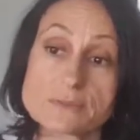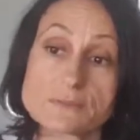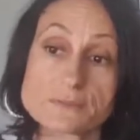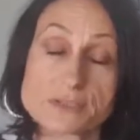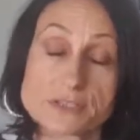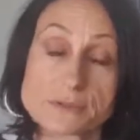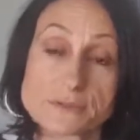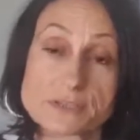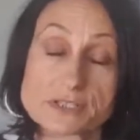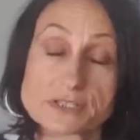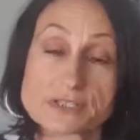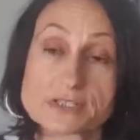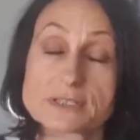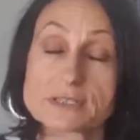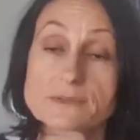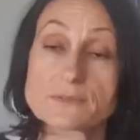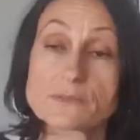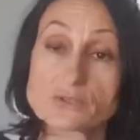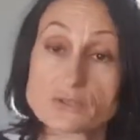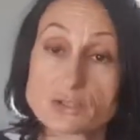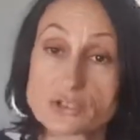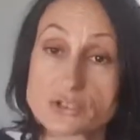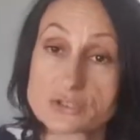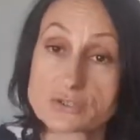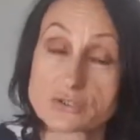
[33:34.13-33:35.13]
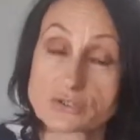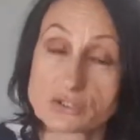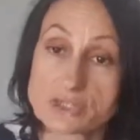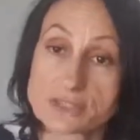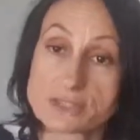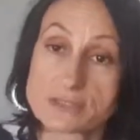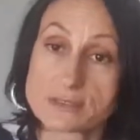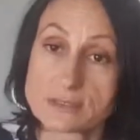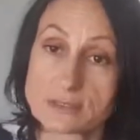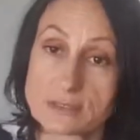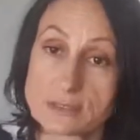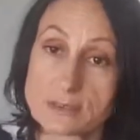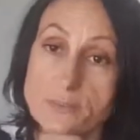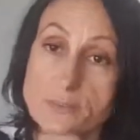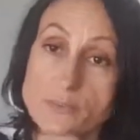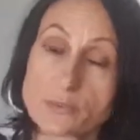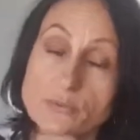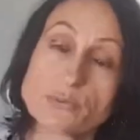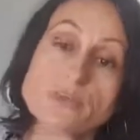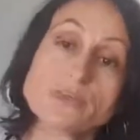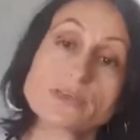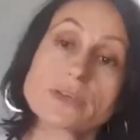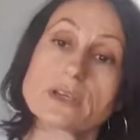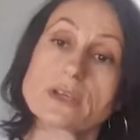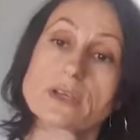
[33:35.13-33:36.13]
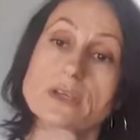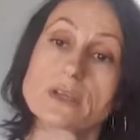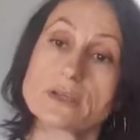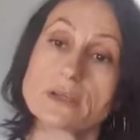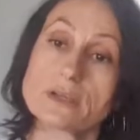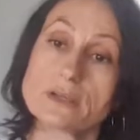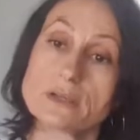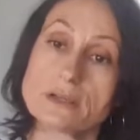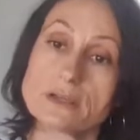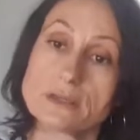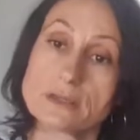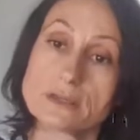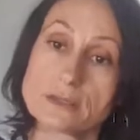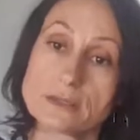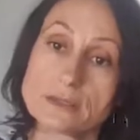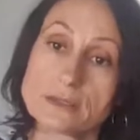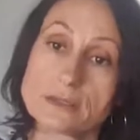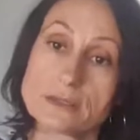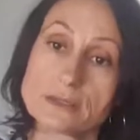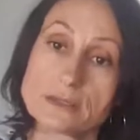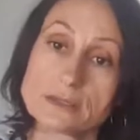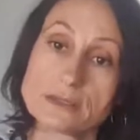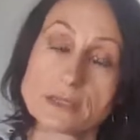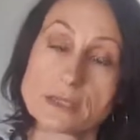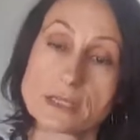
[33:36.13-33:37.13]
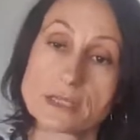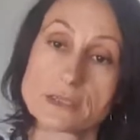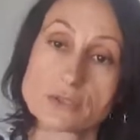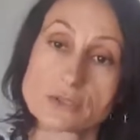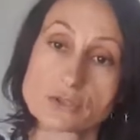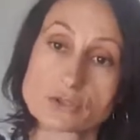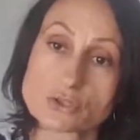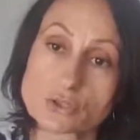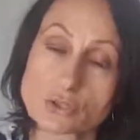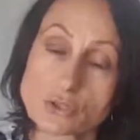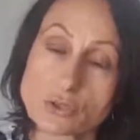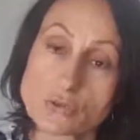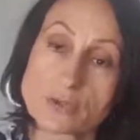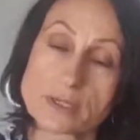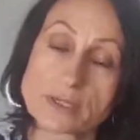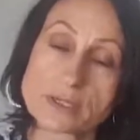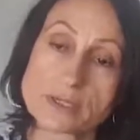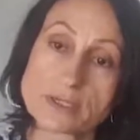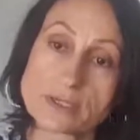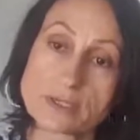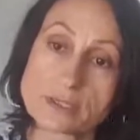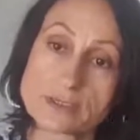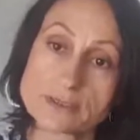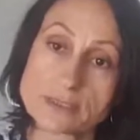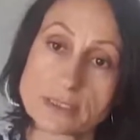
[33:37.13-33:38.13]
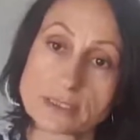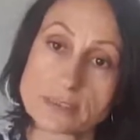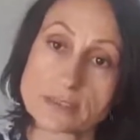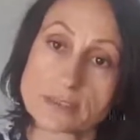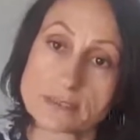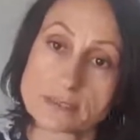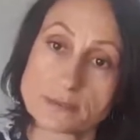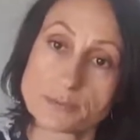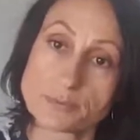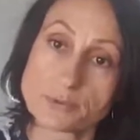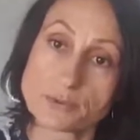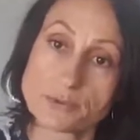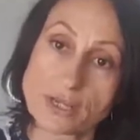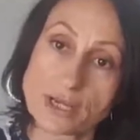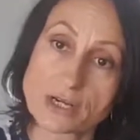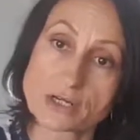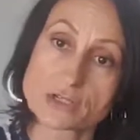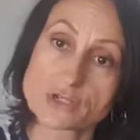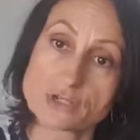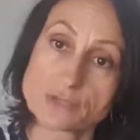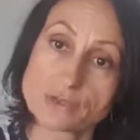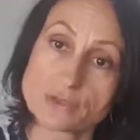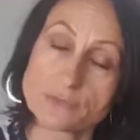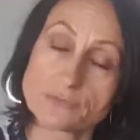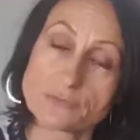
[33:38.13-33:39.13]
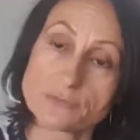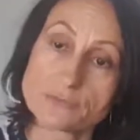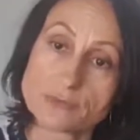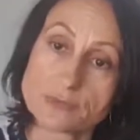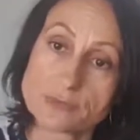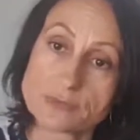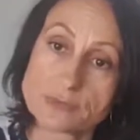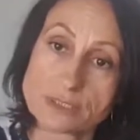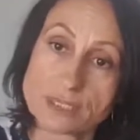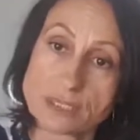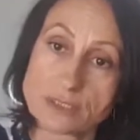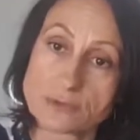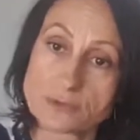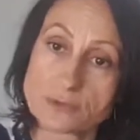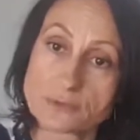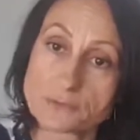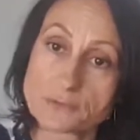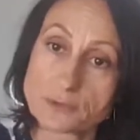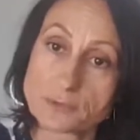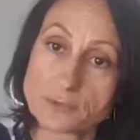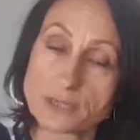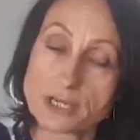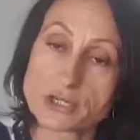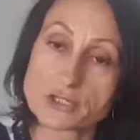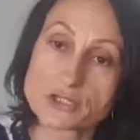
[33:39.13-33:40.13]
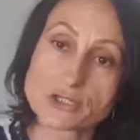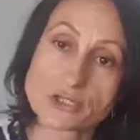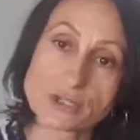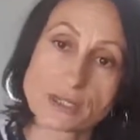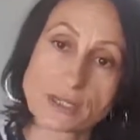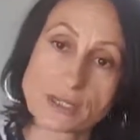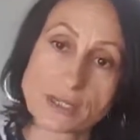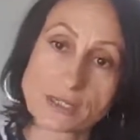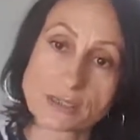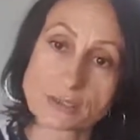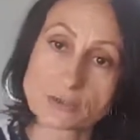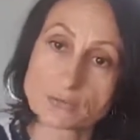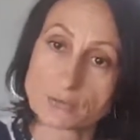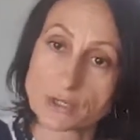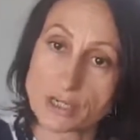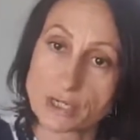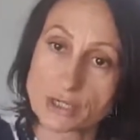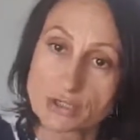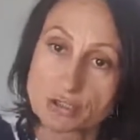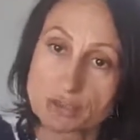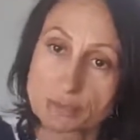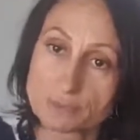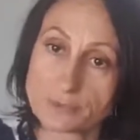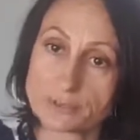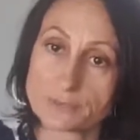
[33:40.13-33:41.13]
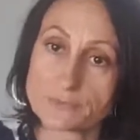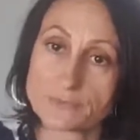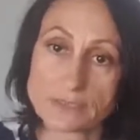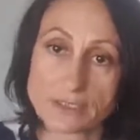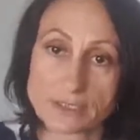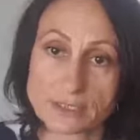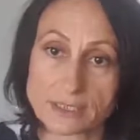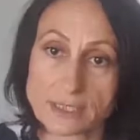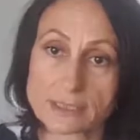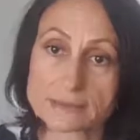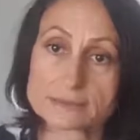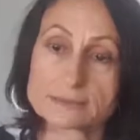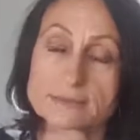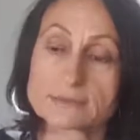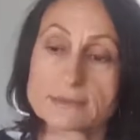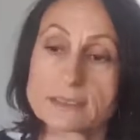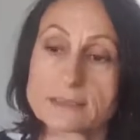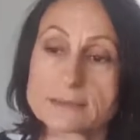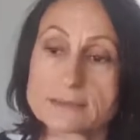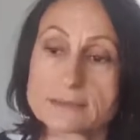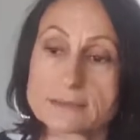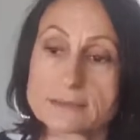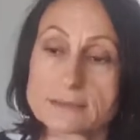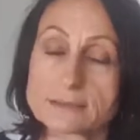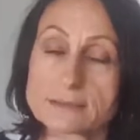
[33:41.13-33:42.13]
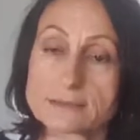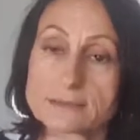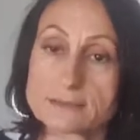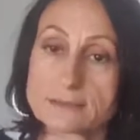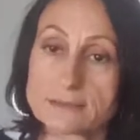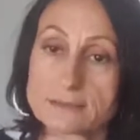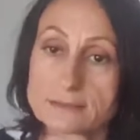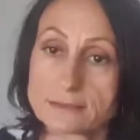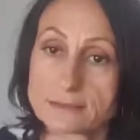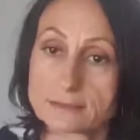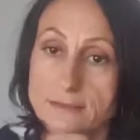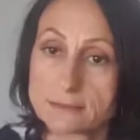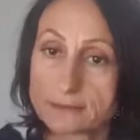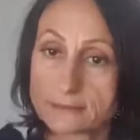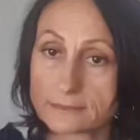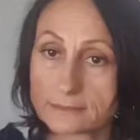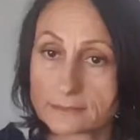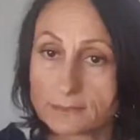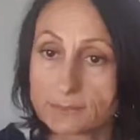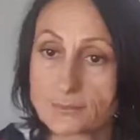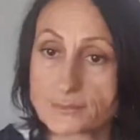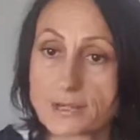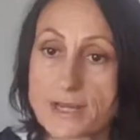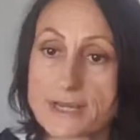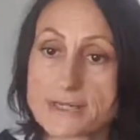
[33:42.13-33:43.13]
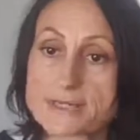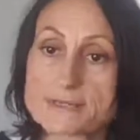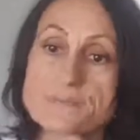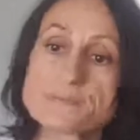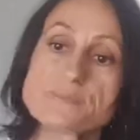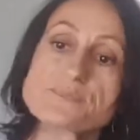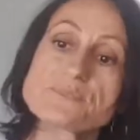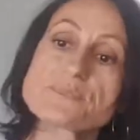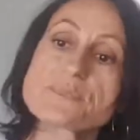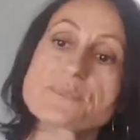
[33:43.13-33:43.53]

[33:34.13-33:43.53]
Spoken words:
diversity, but is just proving and showing that the production of neuroinflammation and that connection between gut and the brain.